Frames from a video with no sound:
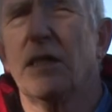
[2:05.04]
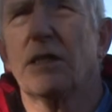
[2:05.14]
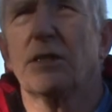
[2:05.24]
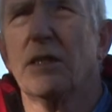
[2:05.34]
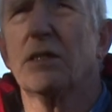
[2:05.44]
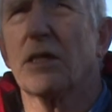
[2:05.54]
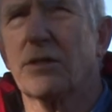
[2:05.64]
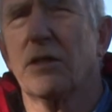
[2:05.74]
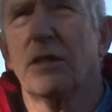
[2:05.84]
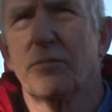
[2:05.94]
as an
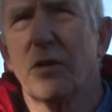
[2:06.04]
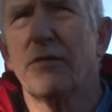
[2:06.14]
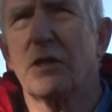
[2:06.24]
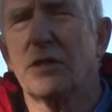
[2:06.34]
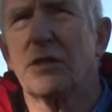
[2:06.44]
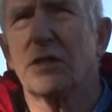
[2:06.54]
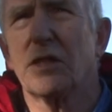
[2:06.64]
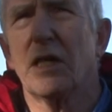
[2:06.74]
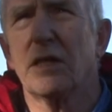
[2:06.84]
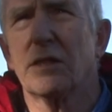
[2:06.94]
industrial and providence
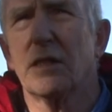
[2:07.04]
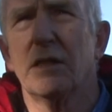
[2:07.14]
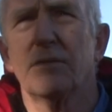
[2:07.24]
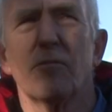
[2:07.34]
society,